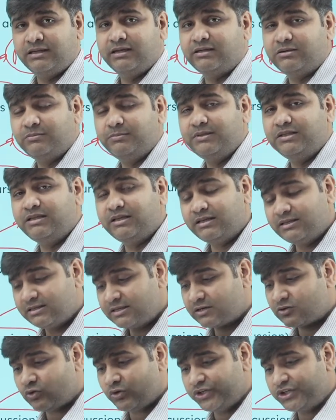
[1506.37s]
it will be, there is
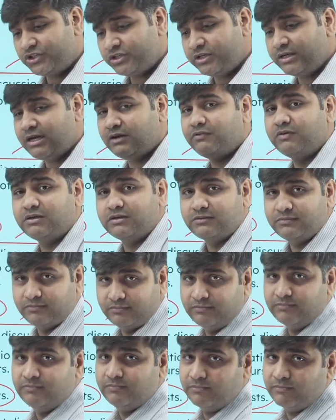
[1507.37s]
a question hour.
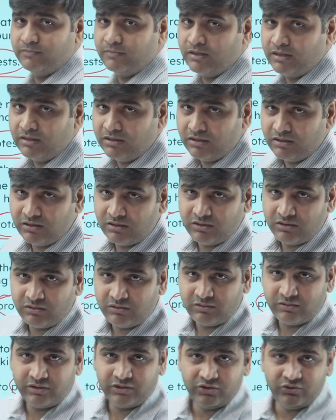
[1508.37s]

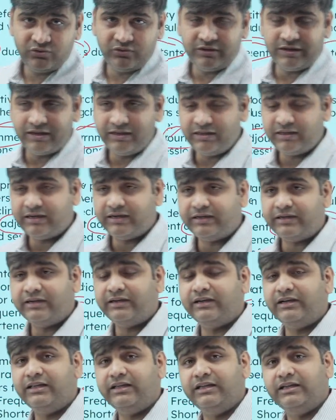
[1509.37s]

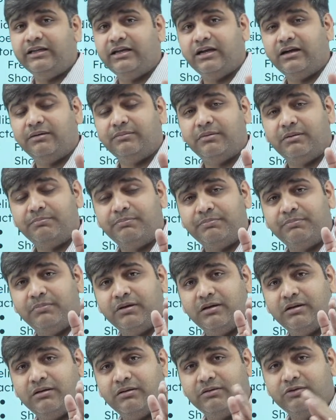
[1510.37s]
Dedicatedly,
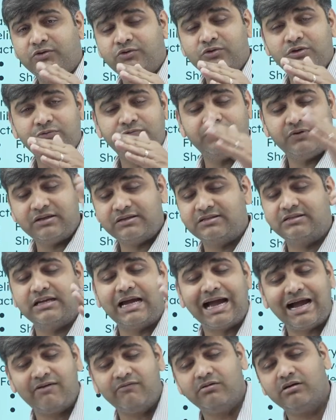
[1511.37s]
the first
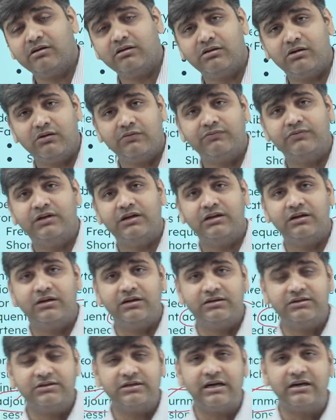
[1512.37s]
hour of
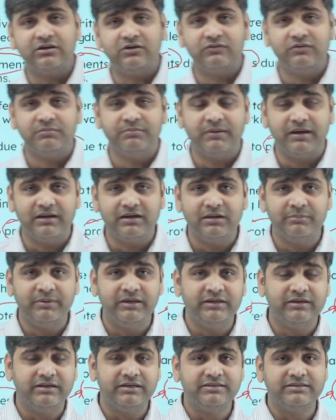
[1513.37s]
the start of the
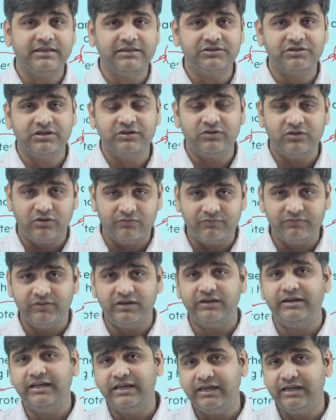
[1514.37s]
parliamentary session of
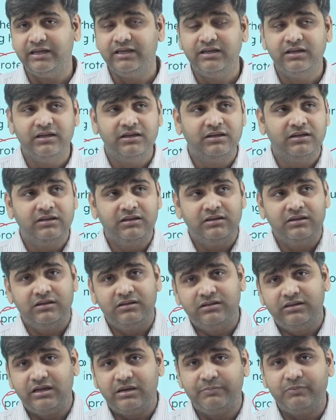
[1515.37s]
the day,
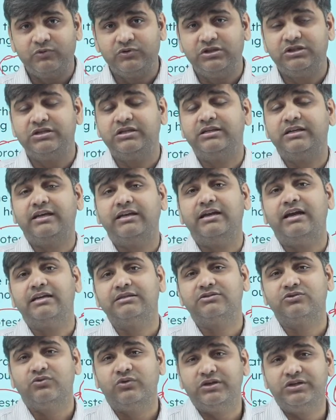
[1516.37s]
the opposition can
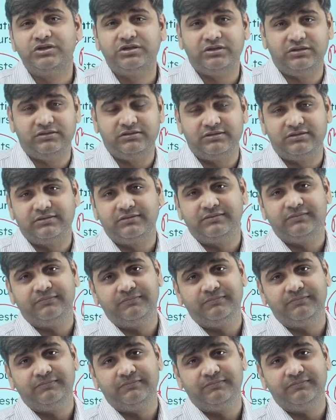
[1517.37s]
ask questions.